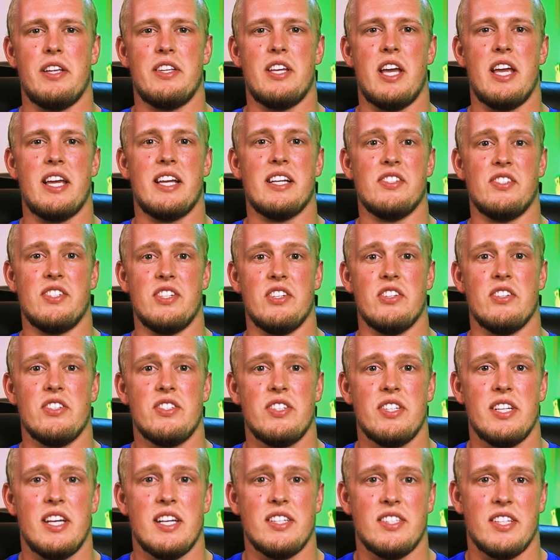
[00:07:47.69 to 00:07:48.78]
taken
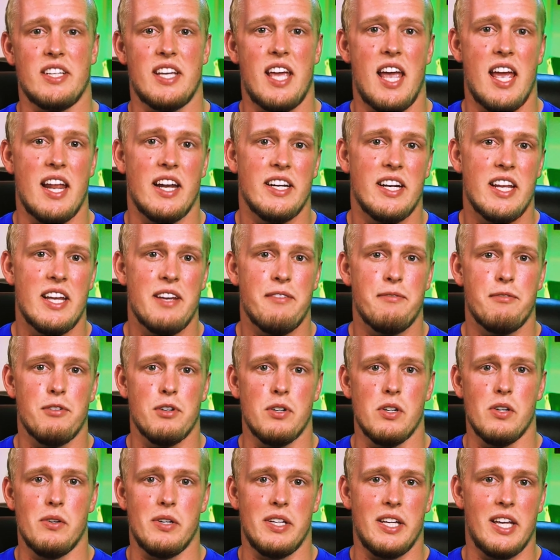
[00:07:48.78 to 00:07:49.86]
seriously as a candidate
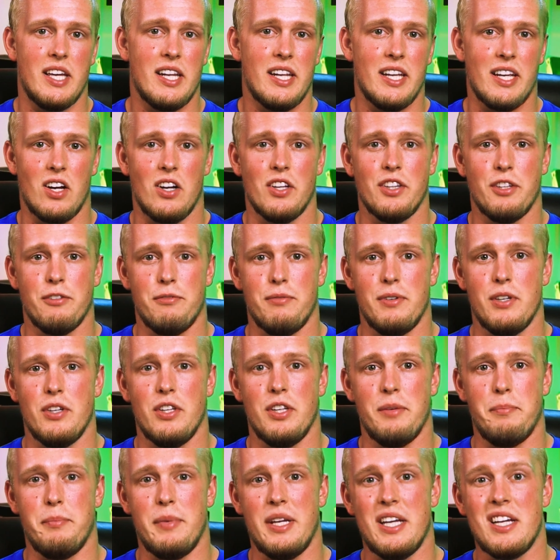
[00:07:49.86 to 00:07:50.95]
for getting on the field
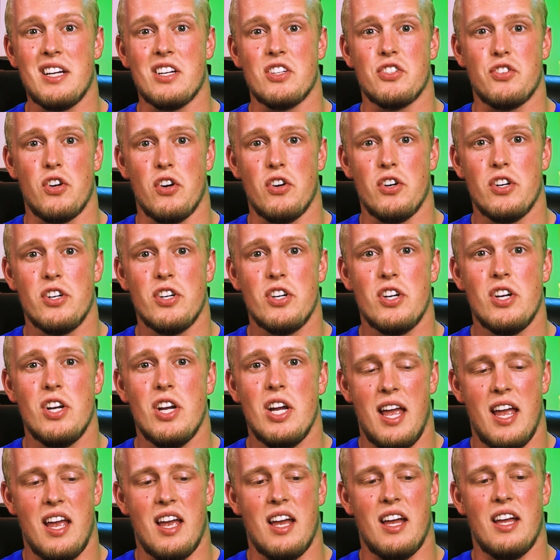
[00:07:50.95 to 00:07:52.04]
and being a starter,
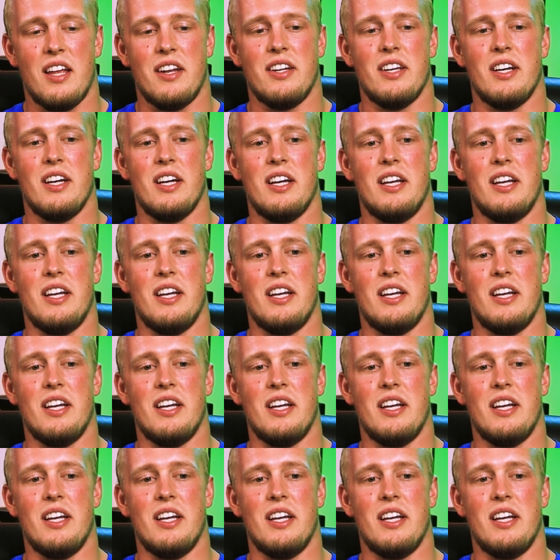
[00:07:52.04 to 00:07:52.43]
and